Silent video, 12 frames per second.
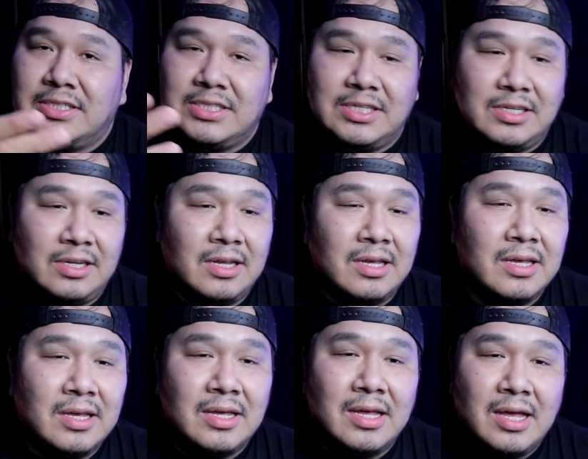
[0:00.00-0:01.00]
and
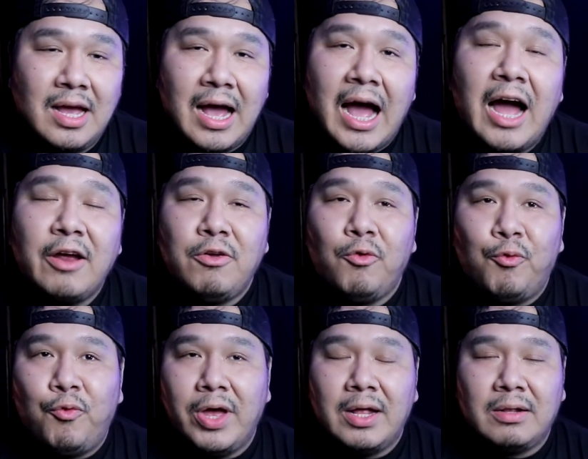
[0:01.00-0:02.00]
how you
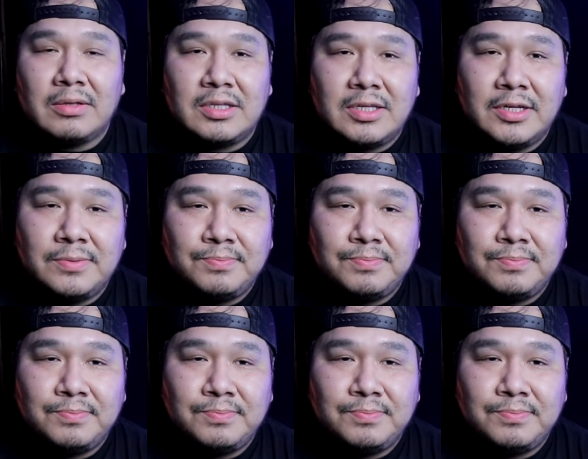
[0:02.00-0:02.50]
felt.